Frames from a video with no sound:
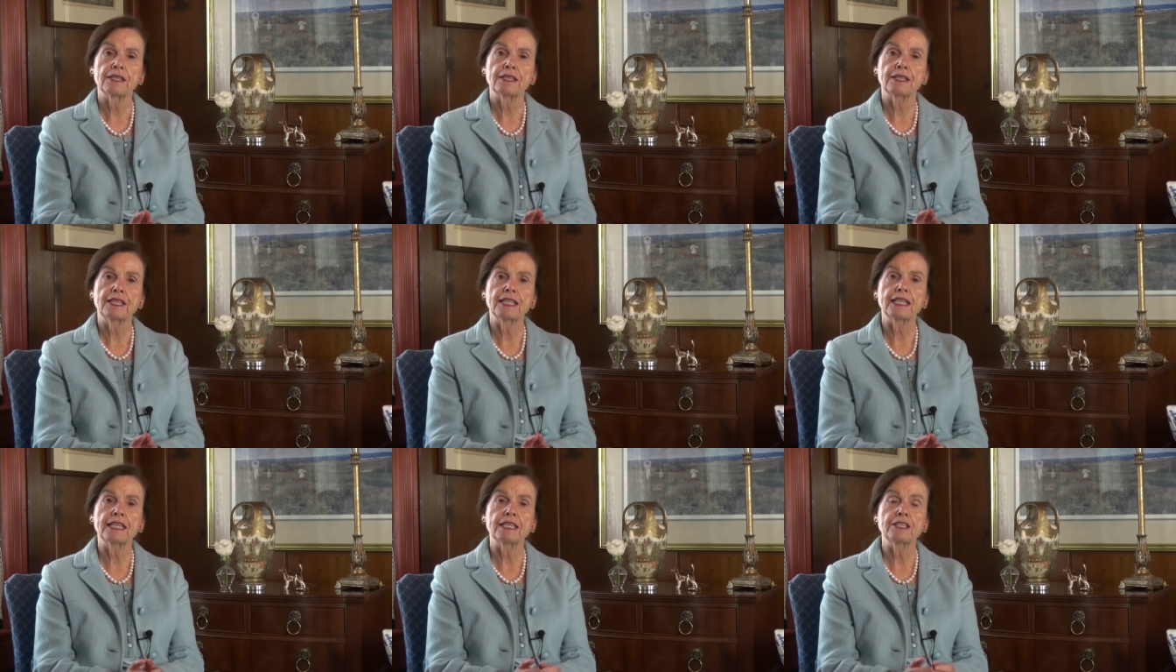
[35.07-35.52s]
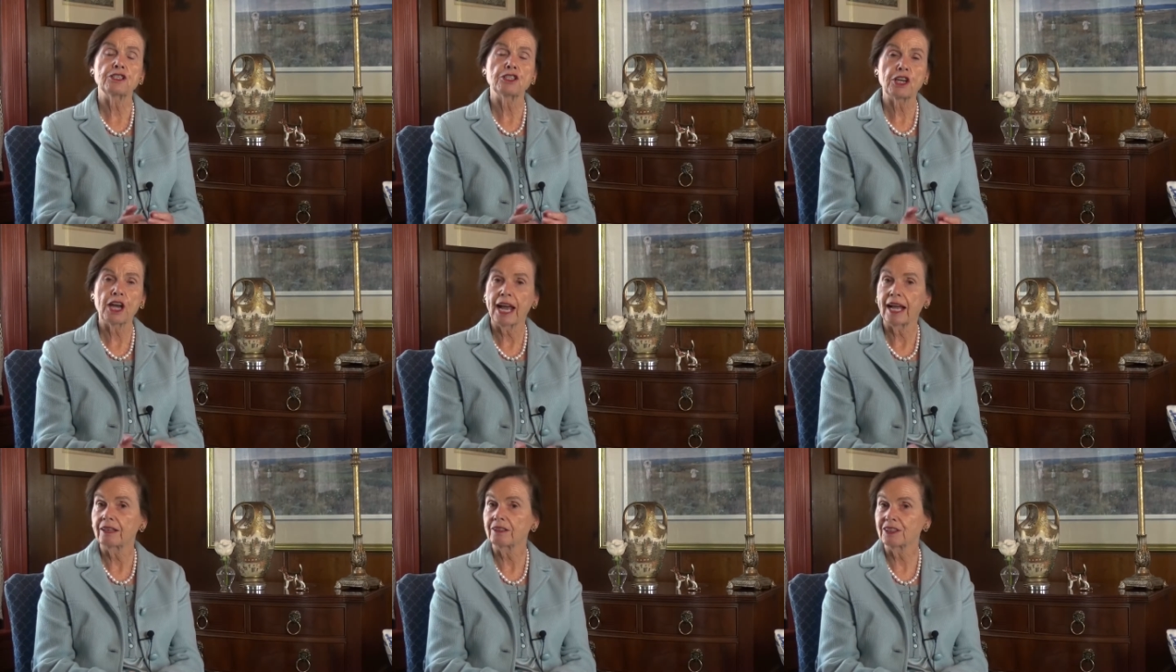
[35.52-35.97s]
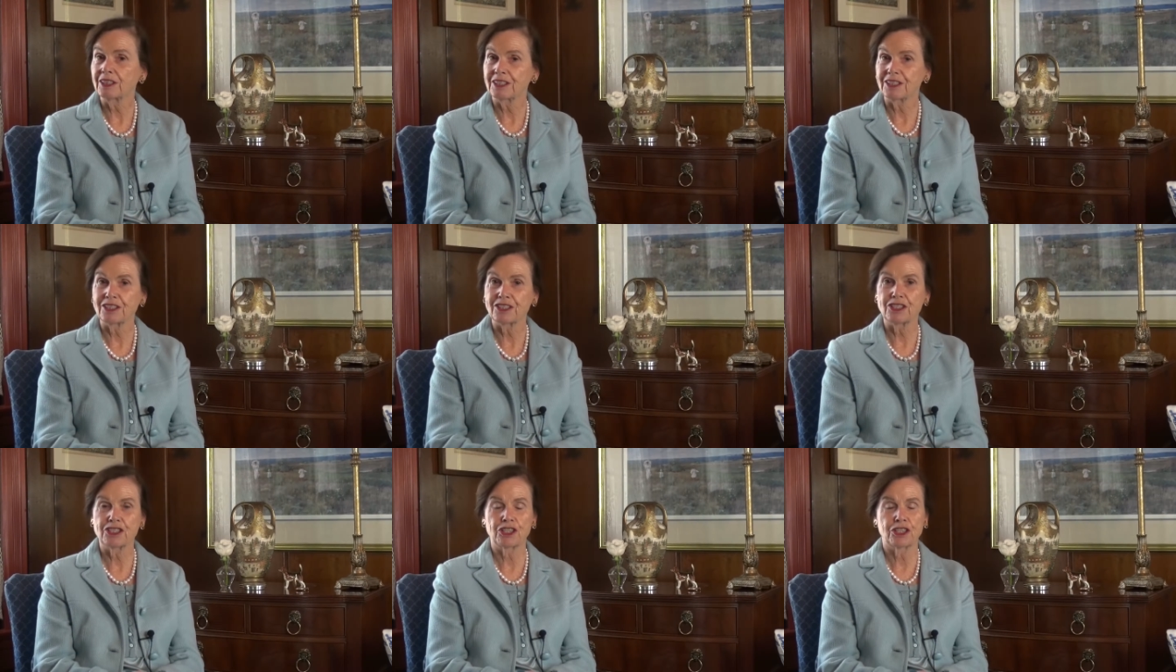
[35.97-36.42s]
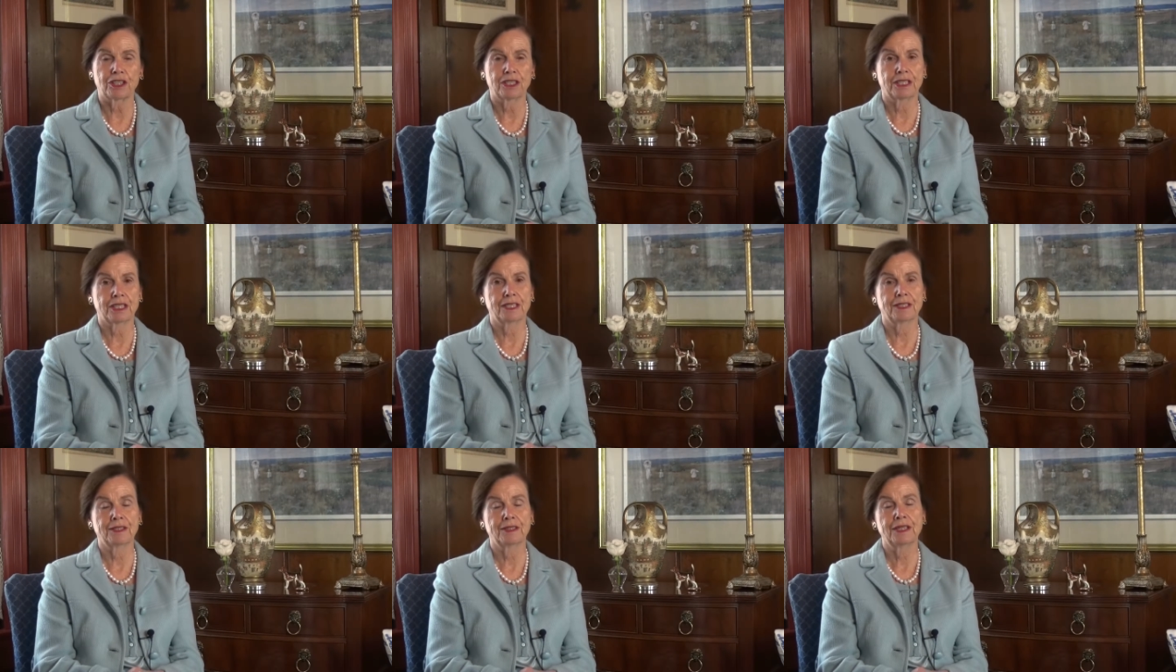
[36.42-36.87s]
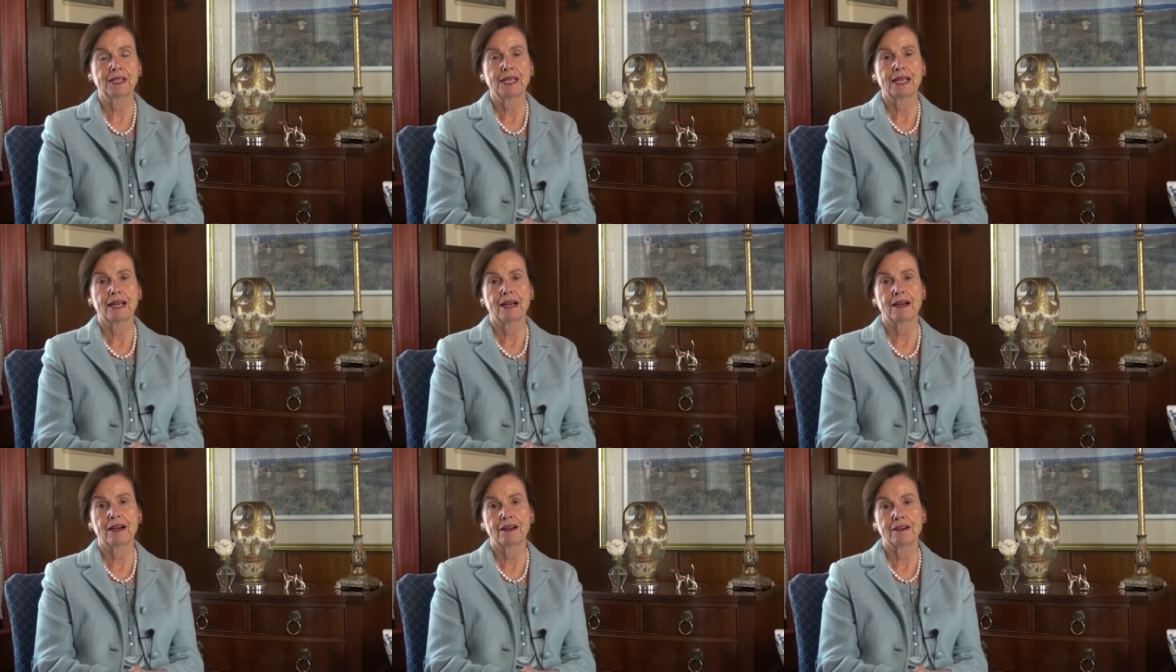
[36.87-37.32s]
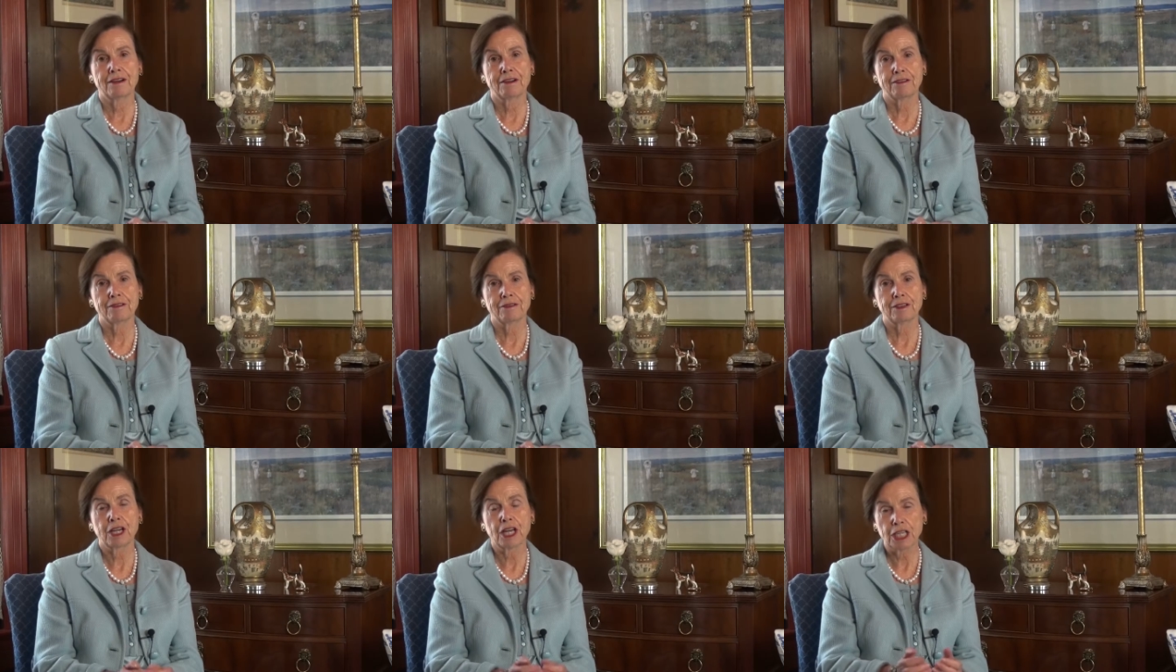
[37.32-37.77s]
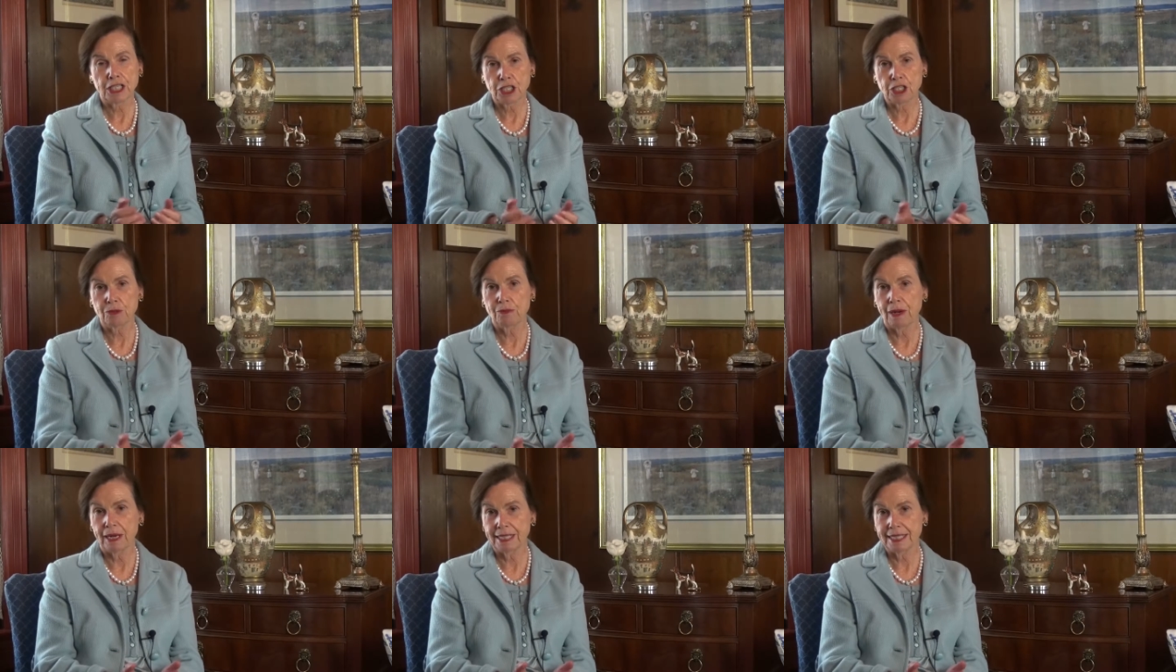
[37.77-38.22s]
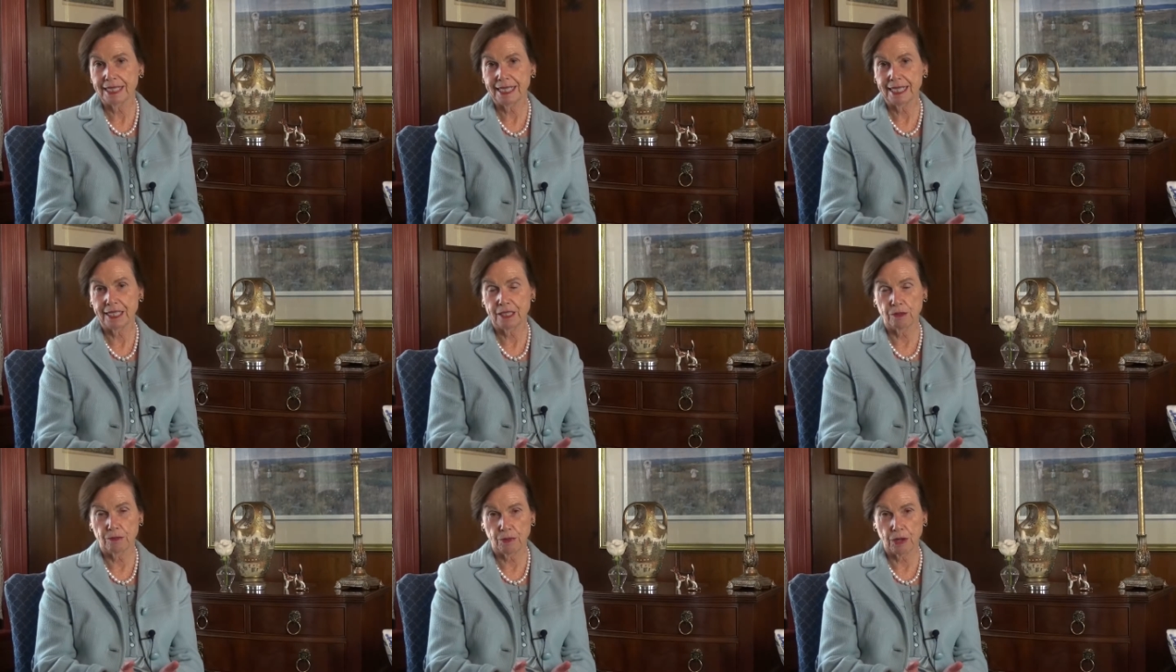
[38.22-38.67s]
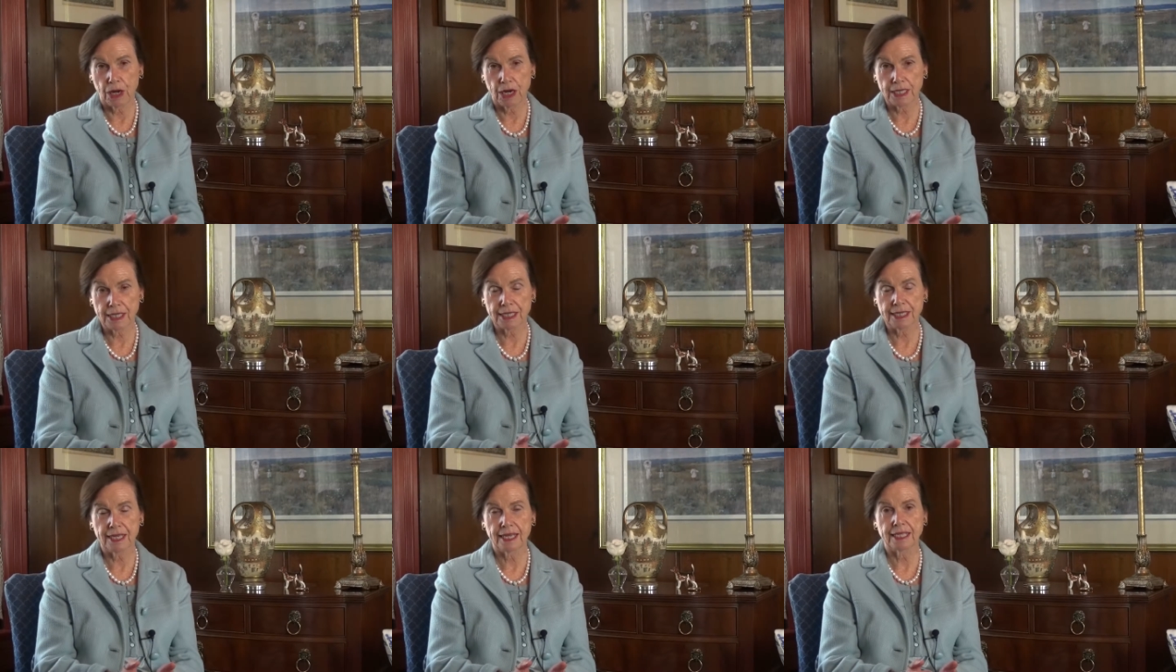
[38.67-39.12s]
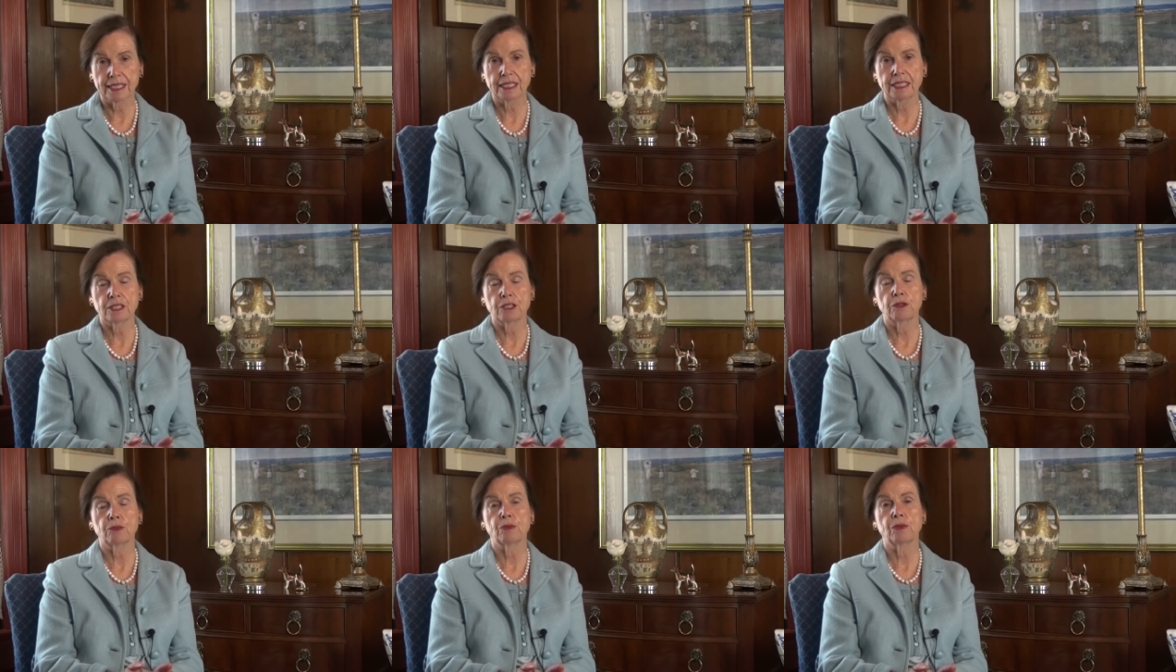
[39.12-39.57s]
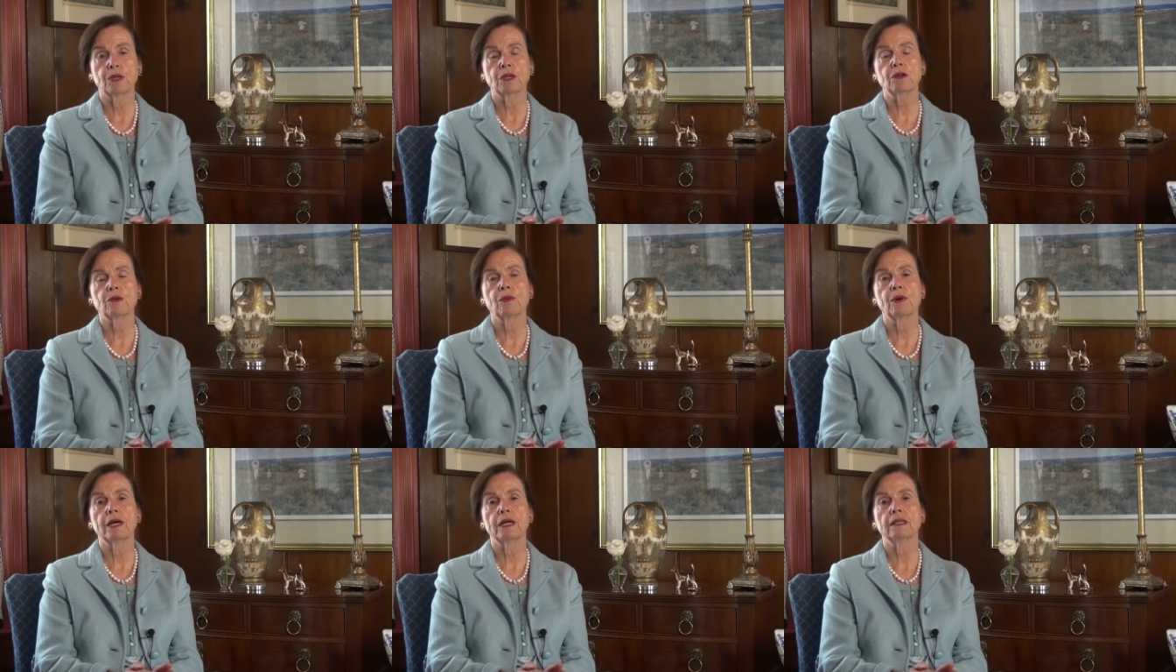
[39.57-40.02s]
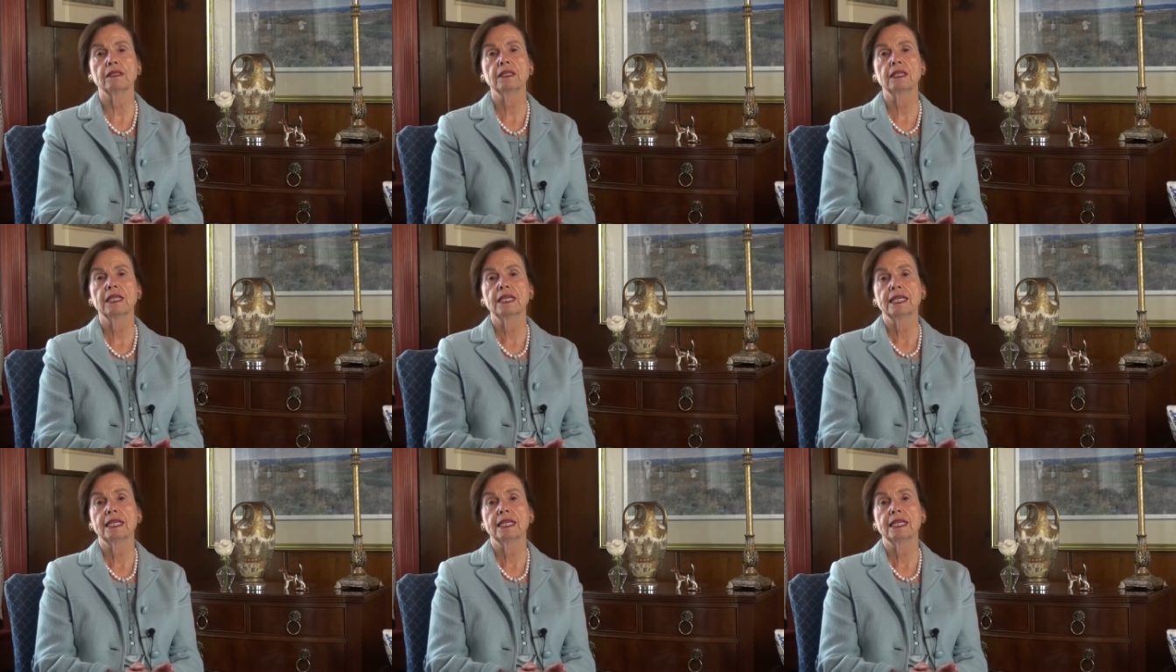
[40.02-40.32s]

the challenge of customizing the process to work well